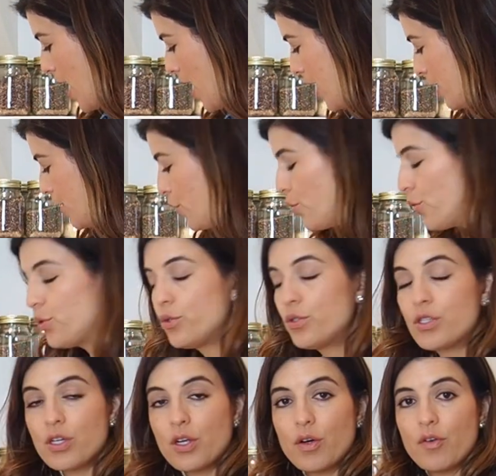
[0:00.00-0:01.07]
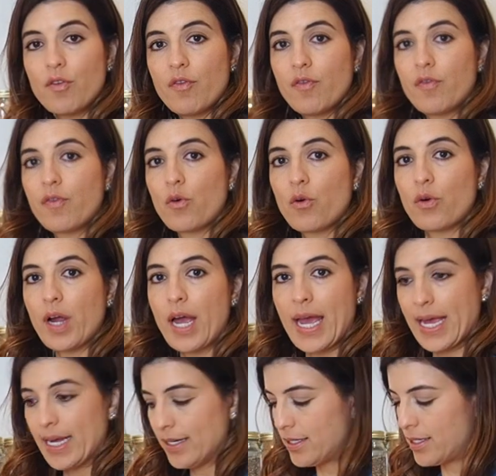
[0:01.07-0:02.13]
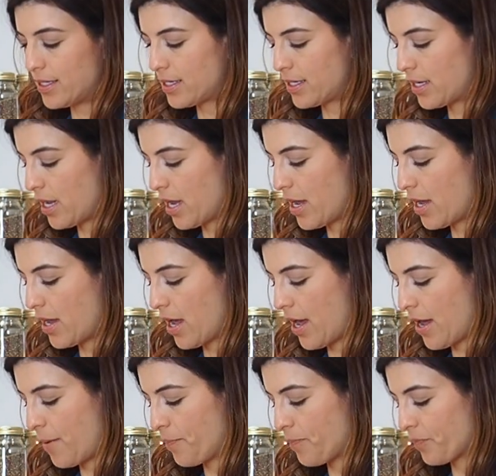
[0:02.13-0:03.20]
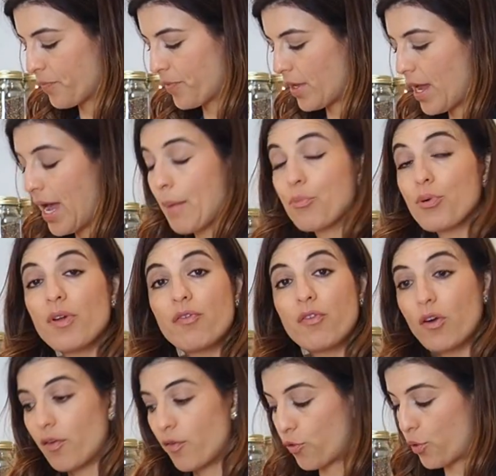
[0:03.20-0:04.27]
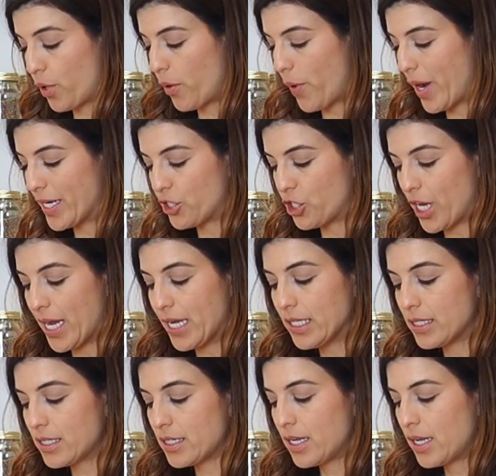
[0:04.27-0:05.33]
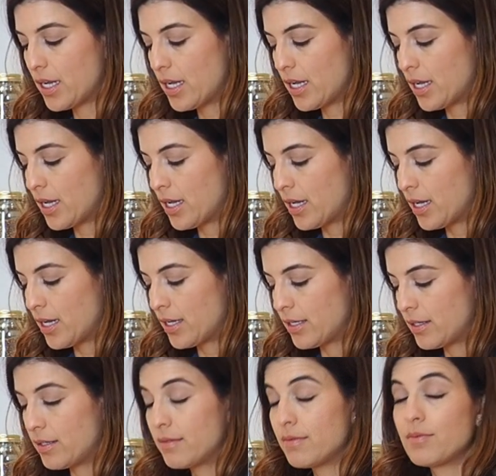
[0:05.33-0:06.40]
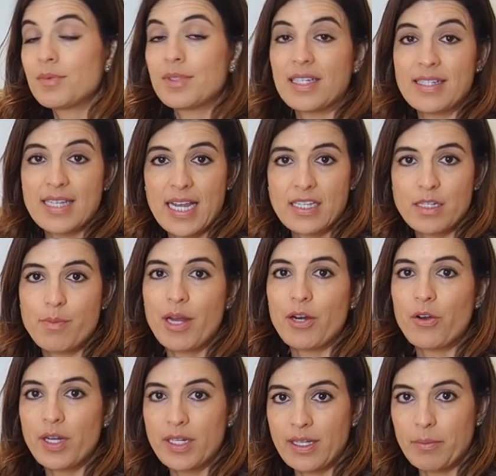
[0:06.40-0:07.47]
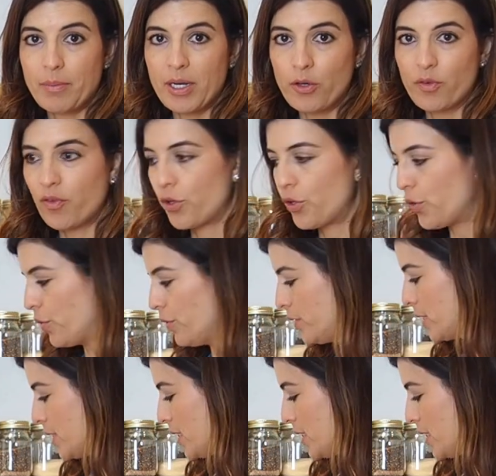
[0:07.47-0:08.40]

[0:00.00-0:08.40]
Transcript: I use 4 eggs. I prefer free-range eggs. They taste better and they're better for you.